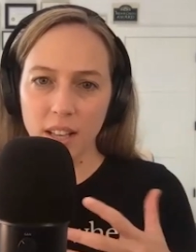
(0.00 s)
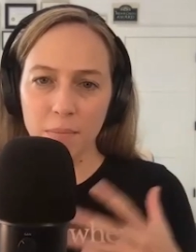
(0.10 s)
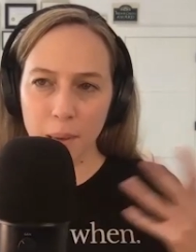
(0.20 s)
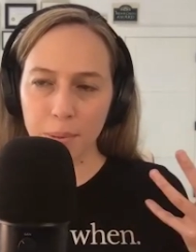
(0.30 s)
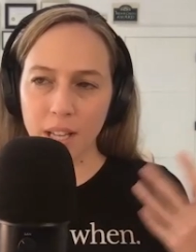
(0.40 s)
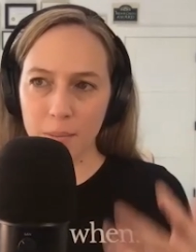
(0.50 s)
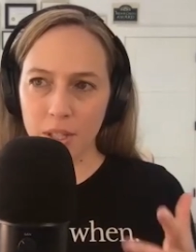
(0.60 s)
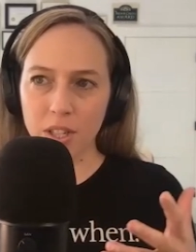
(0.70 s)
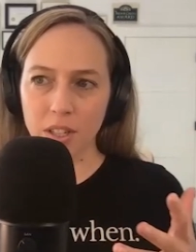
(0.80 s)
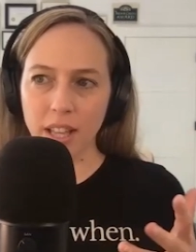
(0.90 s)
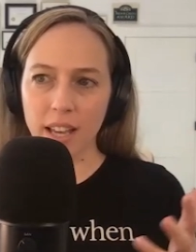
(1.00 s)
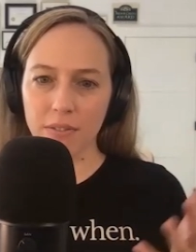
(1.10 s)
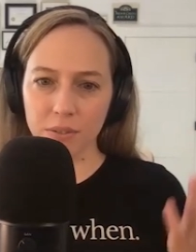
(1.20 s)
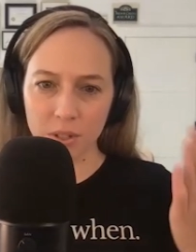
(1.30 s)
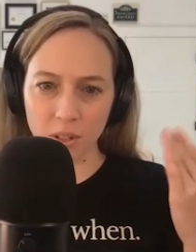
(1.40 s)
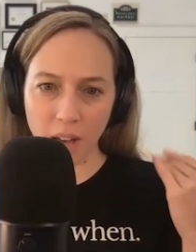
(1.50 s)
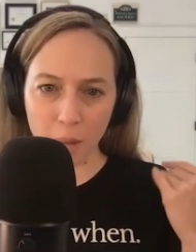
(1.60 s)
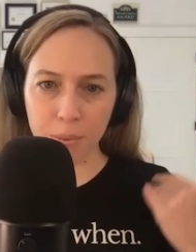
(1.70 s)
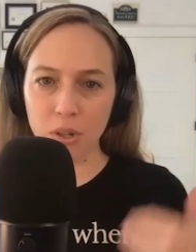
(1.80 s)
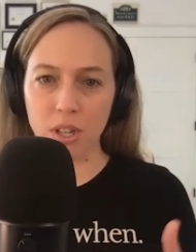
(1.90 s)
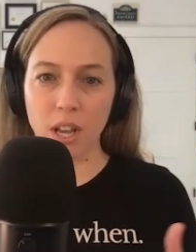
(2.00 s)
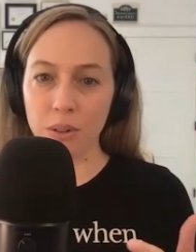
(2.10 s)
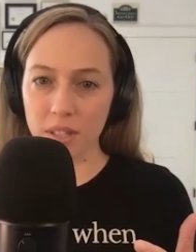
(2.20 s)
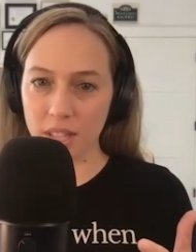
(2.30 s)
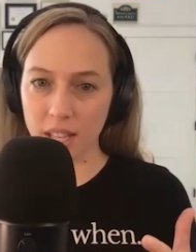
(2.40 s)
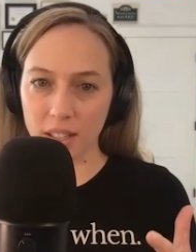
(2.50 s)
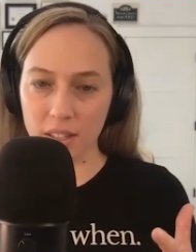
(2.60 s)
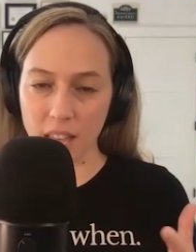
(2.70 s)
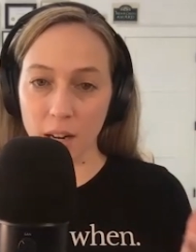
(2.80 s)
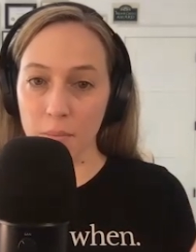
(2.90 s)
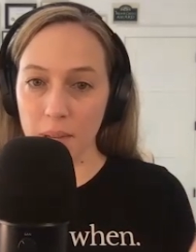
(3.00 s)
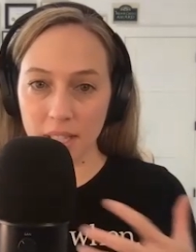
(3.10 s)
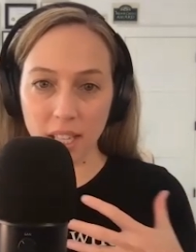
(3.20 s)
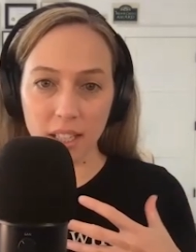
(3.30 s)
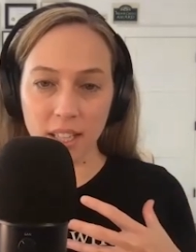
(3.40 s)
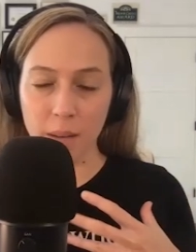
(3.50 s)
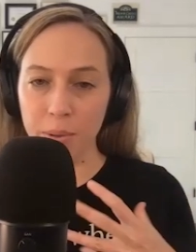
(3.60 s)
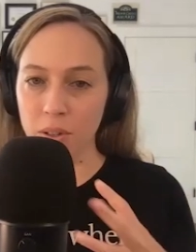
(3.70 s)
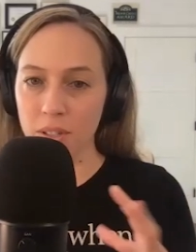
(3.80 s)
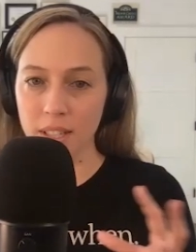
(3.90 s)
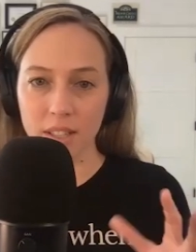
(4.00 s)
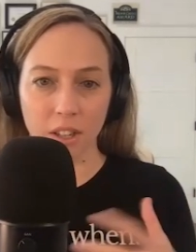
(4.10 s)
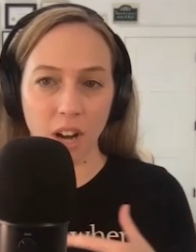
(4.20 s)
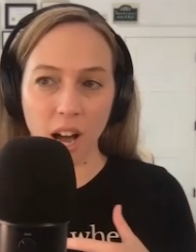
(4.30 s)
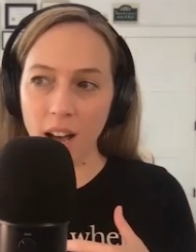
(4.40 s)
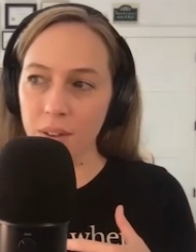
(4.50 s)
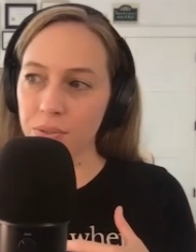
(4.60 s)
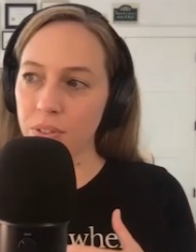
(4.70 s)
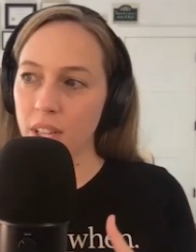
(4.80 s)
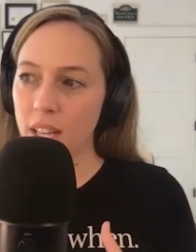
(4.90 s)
people come into your life to help you to notice things that are missing, to help you notice things that are off.